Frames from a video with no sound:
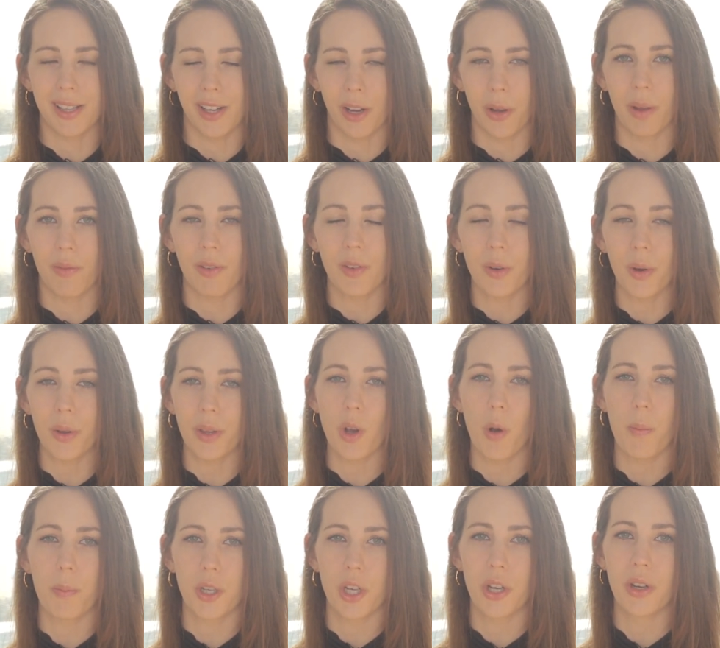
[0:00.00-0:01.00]
So if you've got the
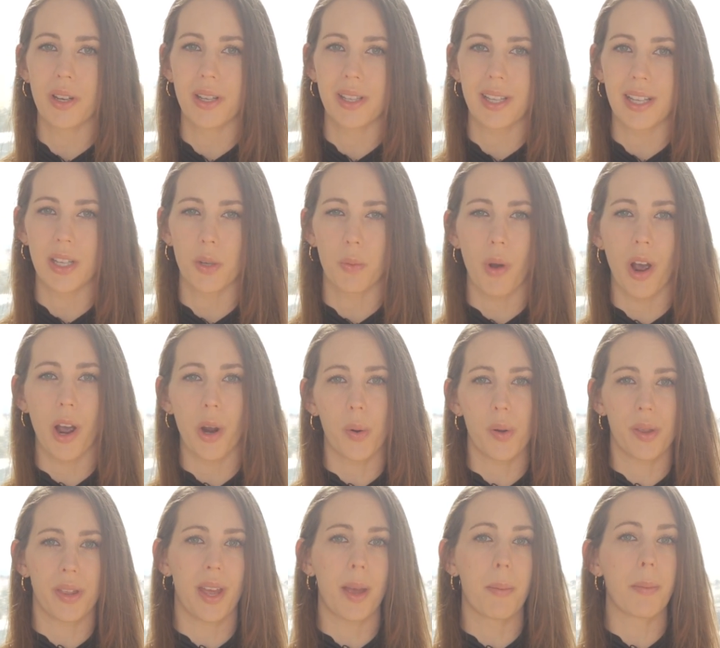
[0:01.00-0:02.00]
opportunity to work
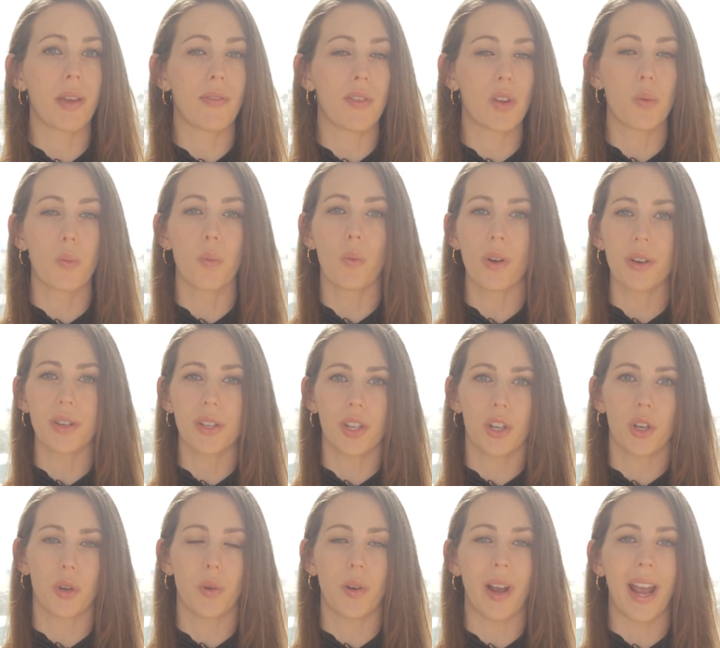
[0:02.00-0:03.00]
with him, if you want to
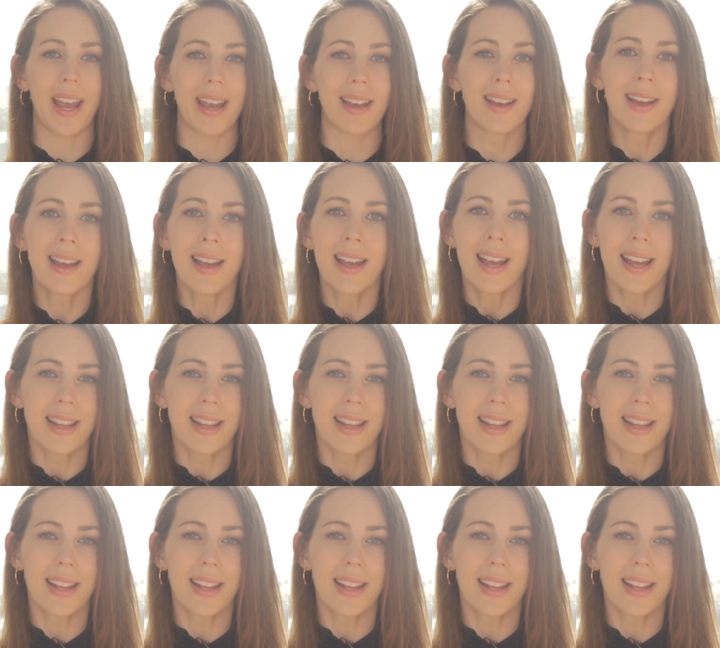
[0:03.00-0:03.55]
create